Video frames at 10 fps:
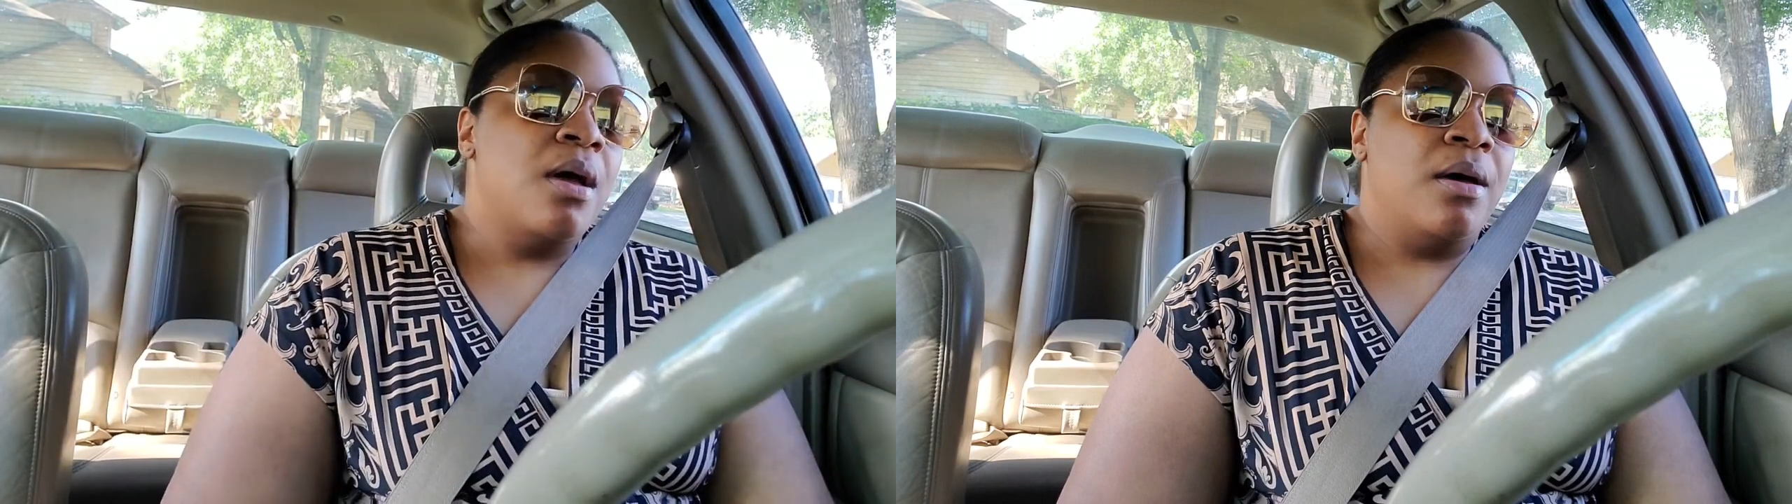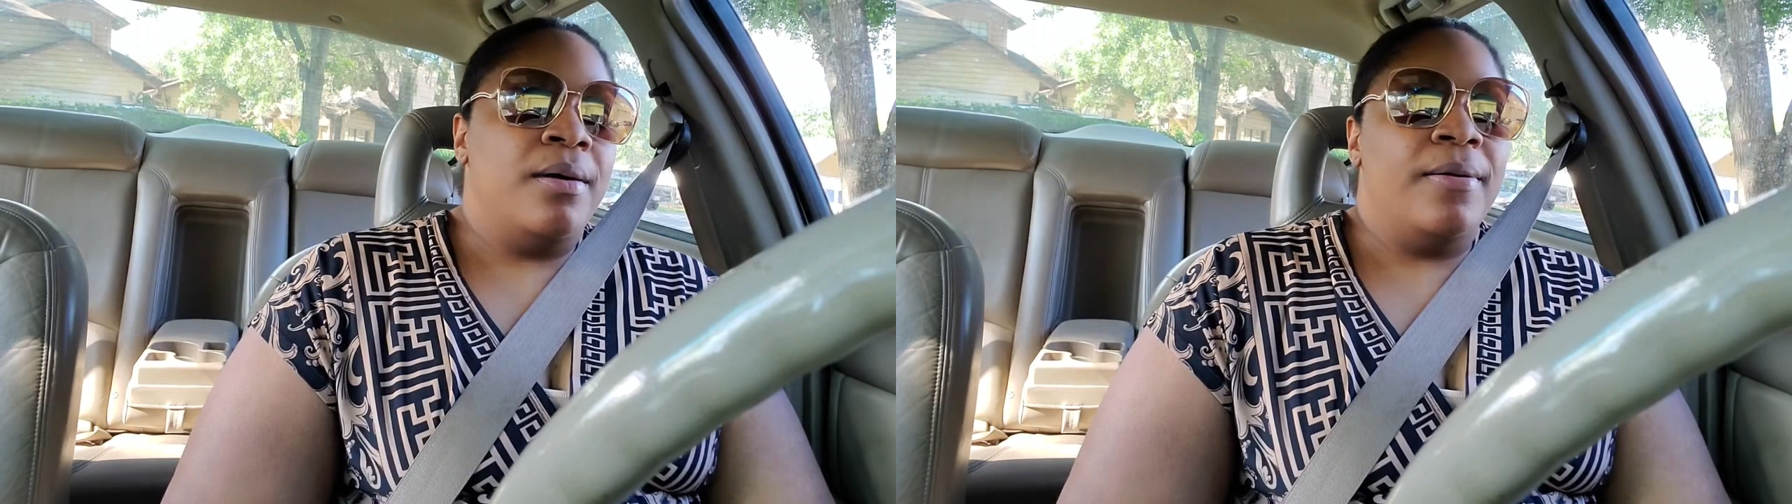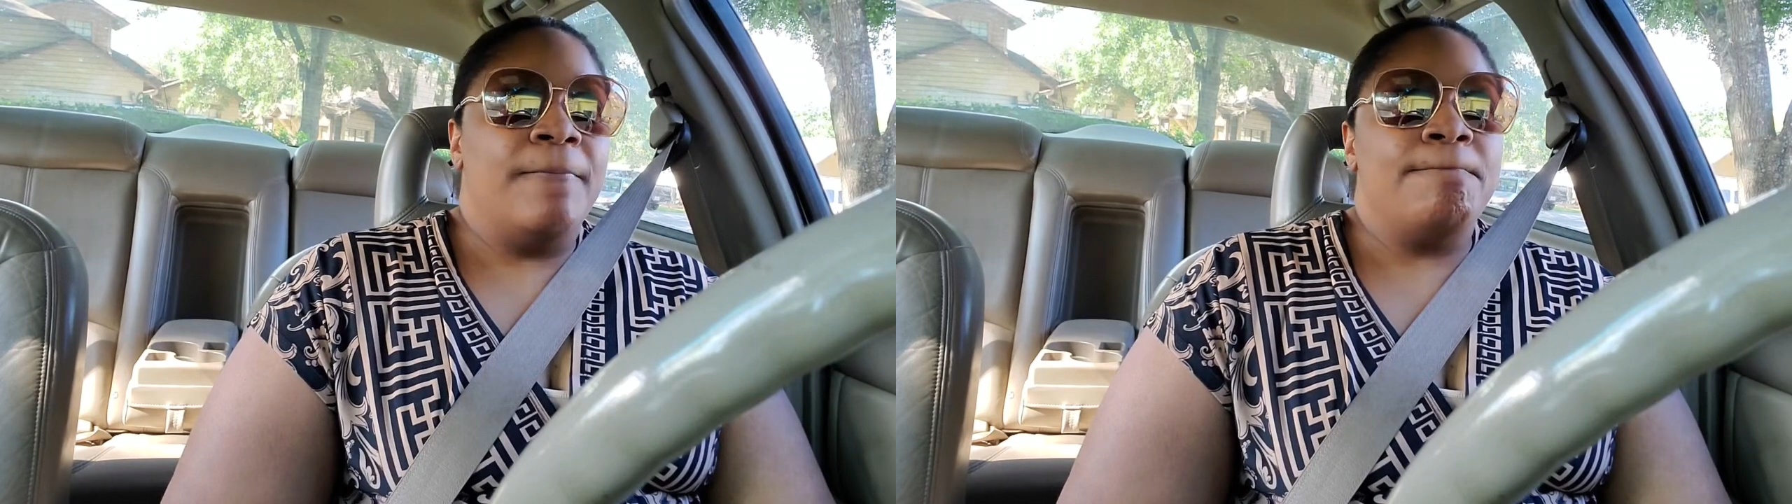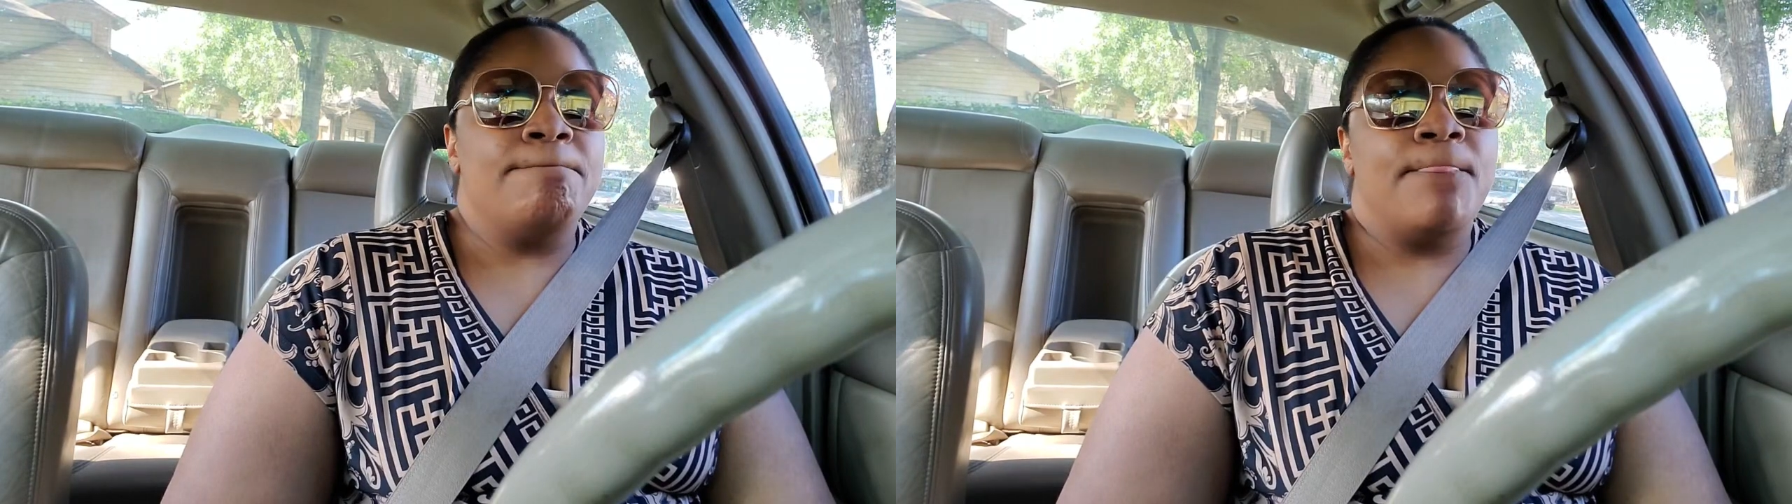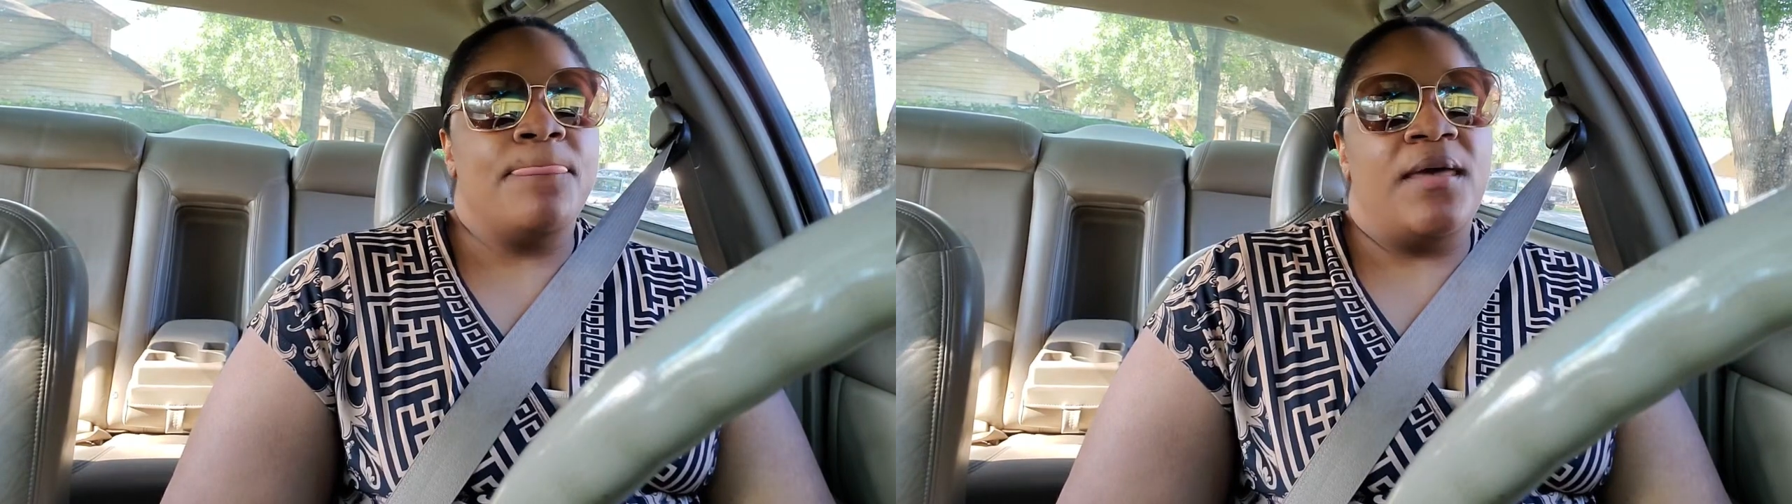
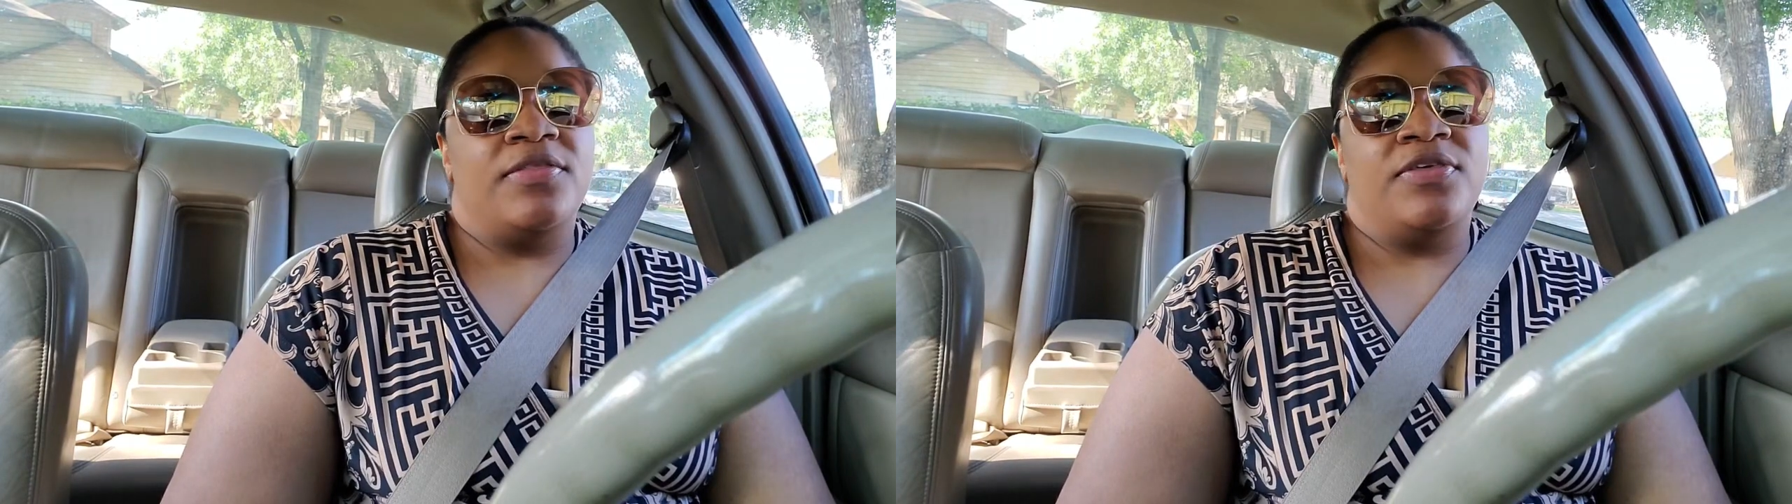I